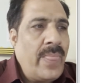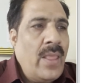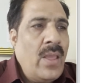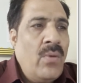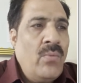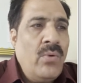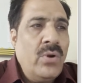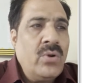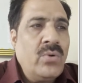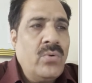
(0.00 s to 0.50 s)

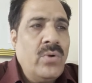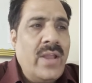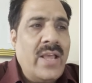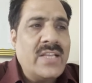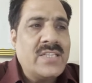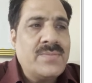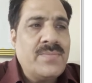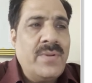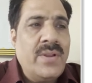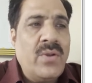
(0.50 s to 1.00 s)
What could
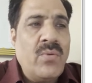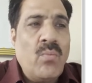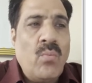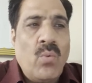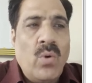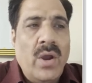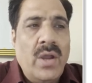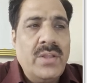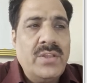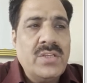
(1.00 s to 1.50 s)
explain
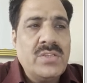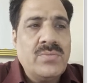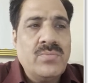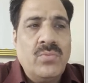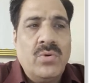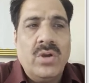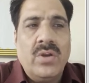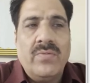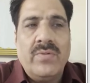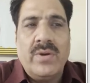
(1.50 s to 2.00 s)
why this
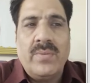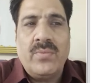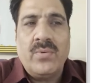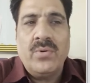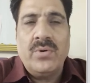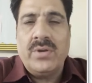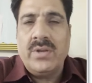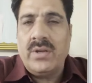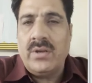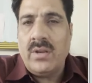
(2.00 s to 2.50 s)
modified
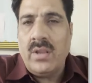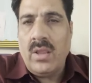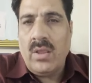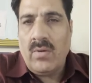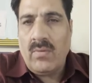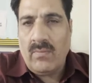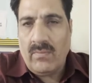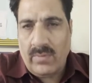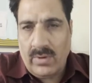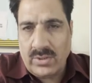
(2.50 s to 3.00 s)
protein
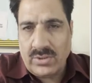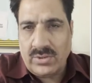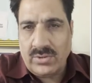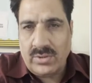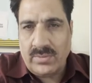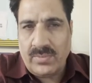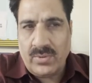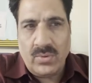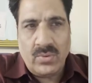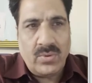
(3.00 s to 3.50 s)
was
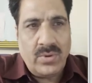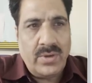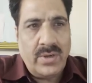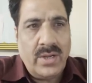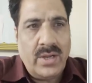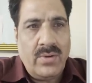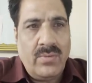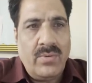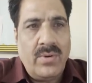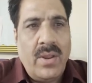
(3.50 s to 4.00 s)
not broken
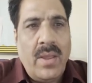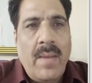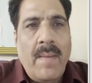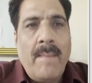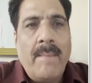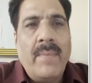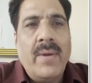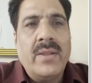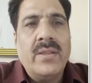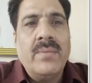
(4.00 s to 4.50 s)
down
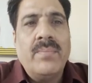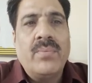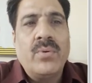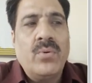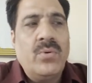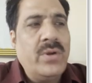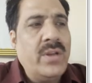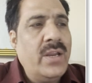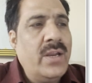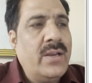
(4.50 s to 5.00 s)
by the
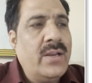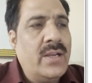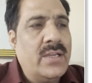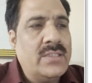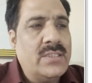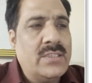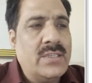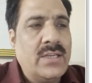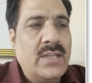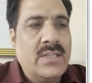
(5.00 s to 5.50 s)
protein
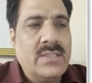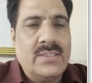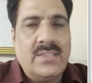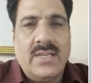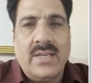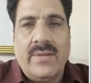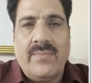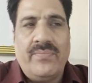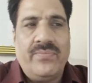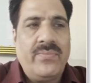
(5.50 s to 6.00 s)
digesting
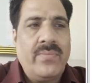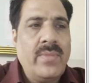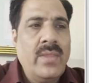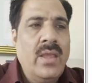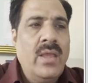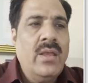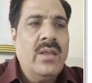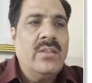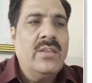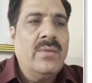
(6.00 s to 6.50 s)
enzyme?
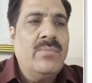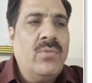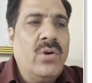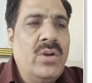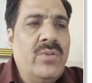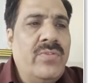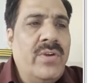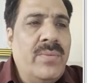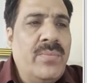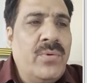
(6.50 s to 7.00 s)
The
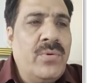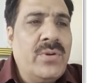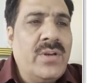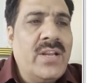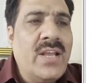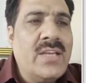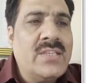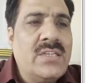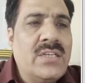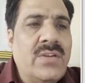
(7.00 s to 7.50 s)
modified protein
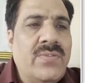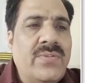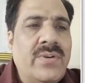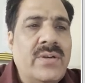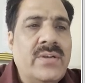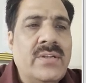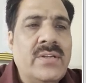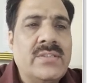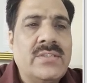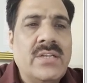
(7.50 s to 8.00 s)
has a
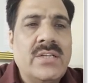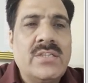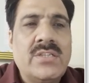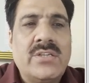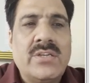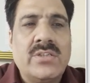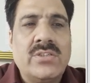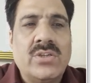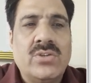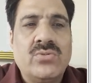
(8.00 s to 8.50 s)
different tertiary
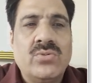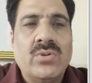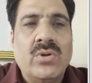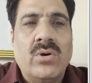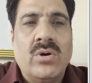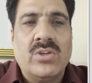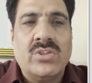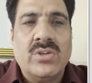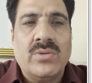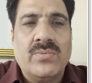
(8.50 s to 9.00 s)
structure to the
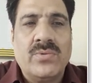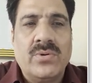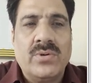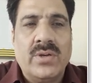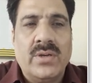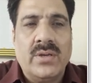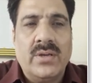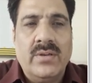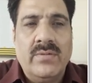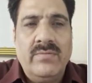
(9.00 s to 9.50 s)
original
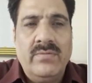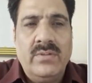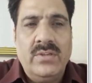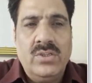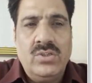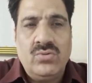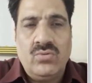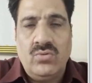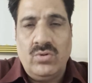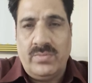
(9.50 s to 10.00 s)
protein.
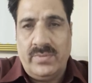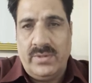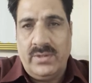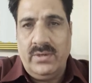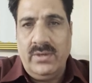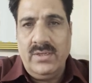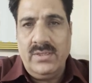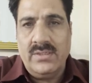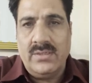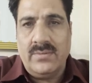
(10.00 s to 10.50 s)
This could be
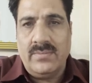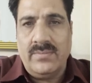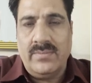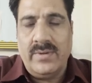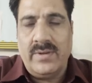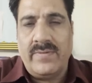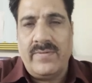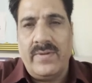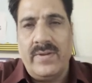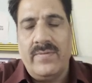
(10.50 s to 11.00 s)
the
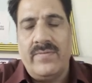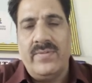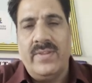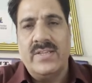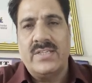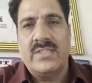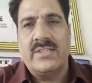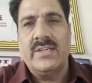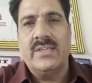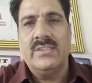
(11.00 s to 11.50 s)
reason. If the
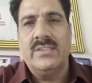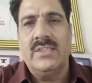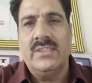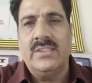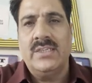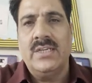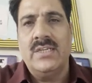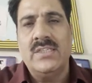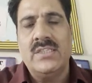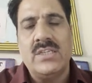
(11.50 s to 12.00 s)
structure
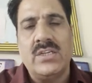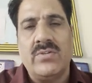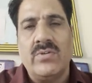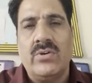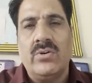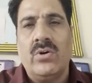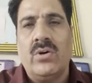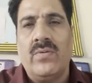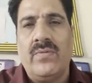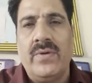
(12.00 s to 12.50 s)
changes, it
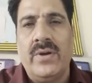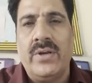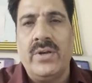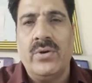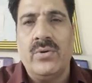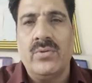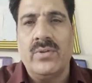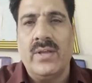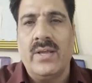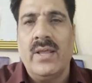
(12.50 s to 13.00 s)
will not fit
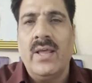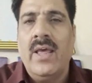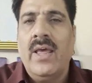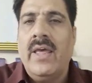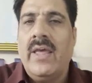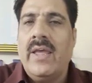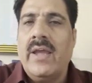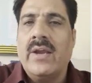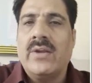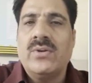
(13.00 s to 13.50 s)
into the
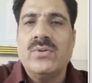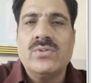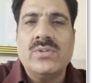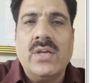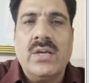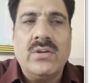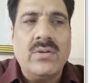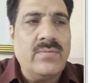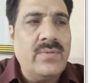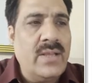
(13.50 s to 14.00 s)
active
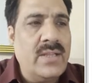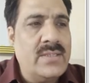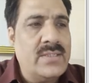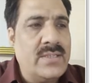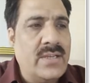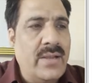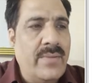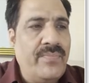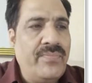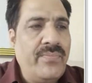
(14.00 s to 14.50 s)
site of the
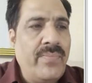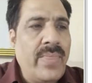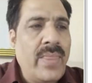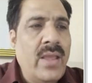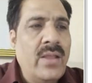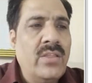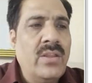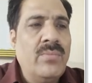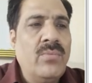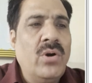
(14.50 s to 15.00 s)
enzyme.
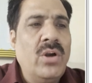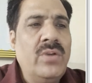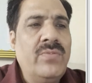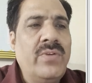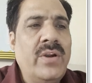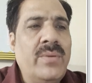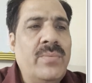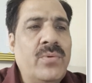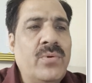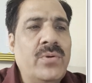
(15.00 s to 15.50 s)
The
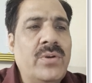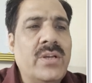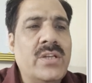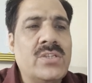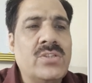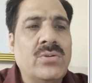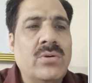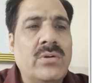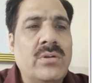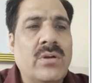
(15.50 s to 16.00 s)
modified protein
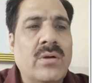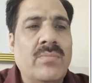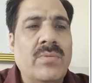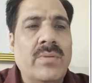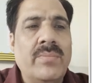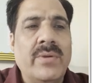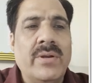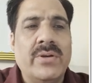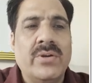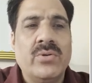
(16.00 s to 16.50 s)
is not
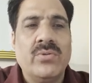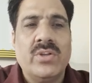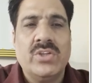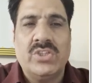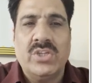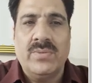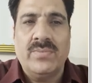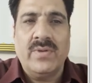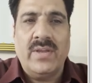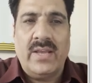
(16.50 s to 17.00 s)
complementary to the
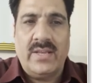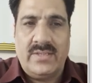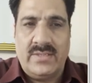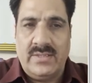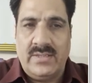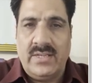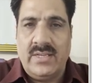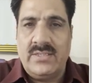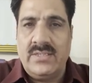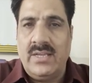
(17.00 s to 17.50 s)
shape of
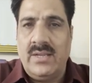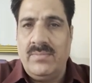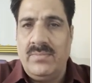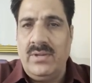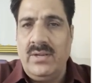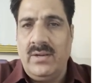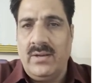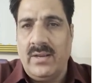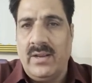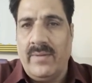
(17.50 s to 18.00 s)
enzyme. The same
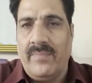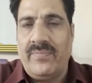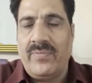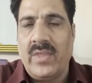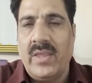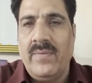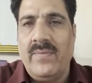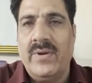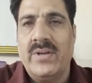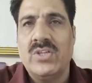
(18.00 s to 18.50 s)
thing there.
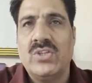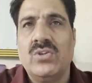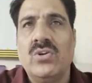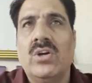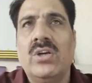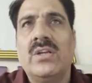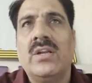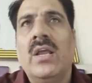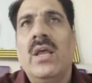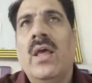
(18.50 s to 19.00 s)
If it is
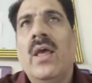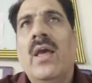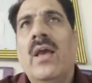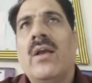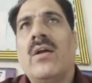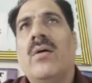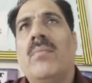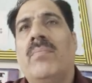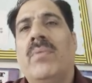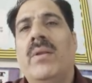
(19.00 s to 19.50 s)
not
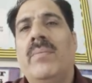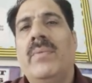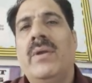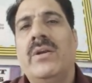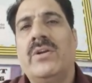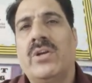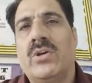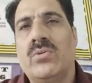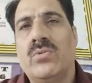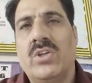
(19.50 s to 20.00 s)

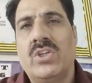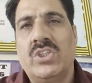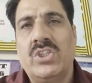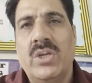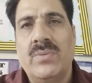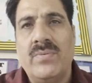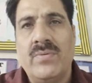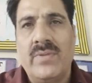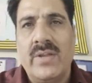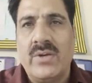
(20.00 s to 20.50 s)
complementary to the
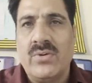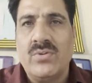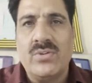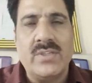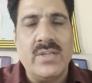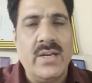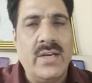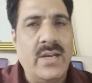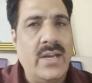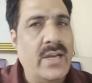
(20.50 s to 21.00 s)
shape of the active
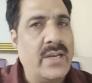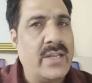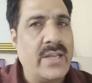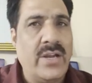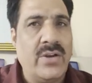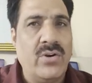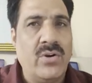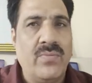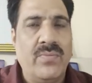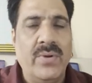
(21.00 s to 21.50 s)
site, it
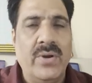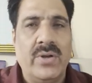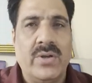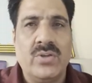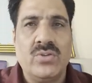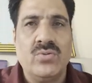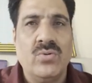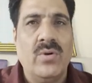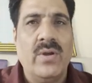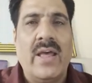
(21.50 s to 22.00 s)
cannot
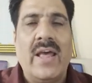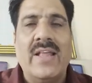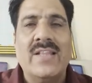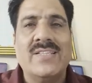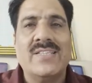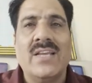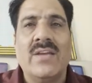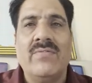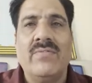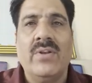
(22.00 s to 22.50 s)
fit. So
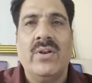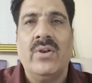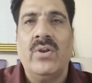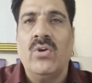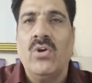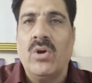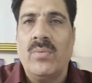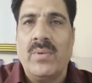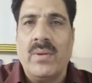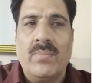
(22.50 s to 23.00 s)
enzyme will
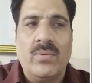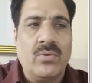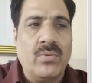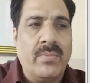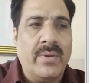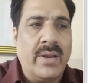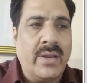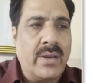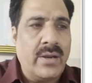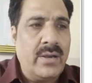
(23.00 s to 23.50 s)
not be able to
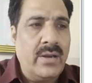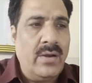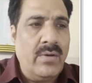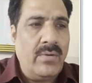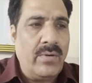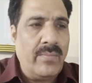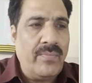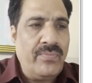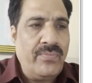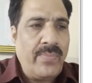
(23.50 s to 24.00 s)
break it down.